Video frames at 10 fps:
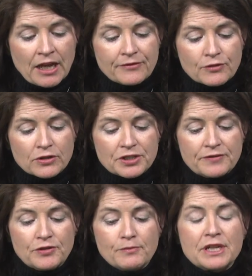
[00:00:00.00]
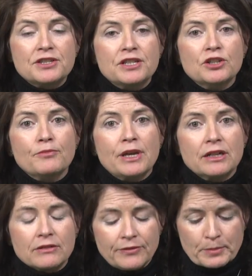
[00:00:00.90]
Of course, if you must see your
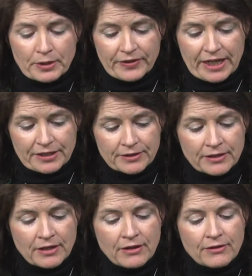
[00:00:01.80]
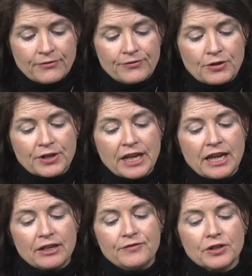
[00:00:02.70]
medical provider, phone
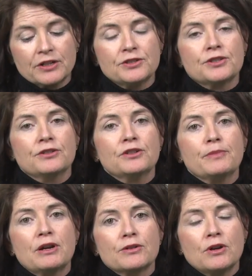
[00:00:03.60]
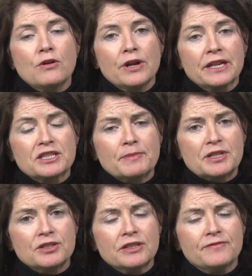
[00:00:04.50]
ahead if you're concerned about going,
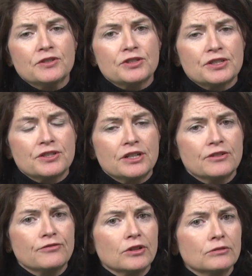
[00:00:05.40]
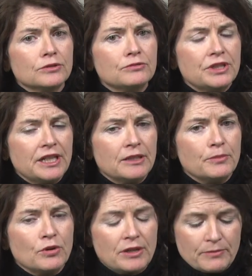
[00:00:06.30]
especially if you're just there for a routine
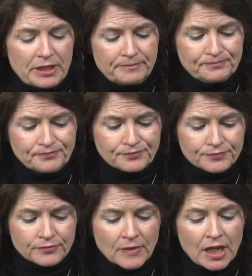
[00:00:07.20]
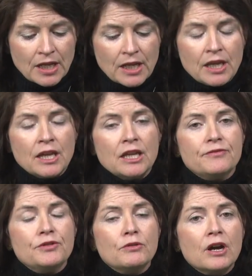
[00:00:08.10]
appointment.
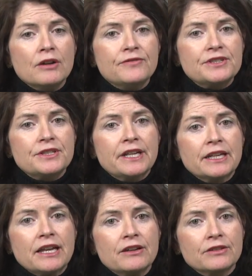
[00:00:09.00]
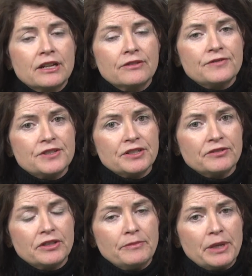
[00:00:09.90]
If you are visiting a healthcare
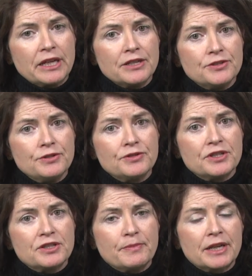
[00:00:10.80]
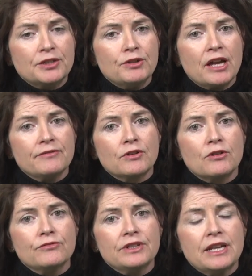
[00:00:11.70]
facility because you suspect you have
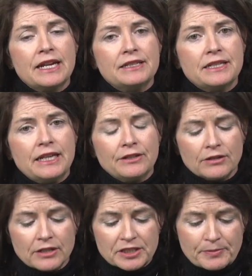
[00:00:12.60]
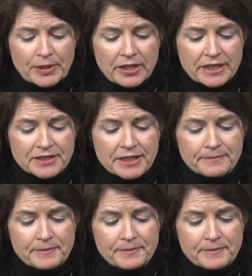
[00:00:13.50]
COVID 19 or, experiencing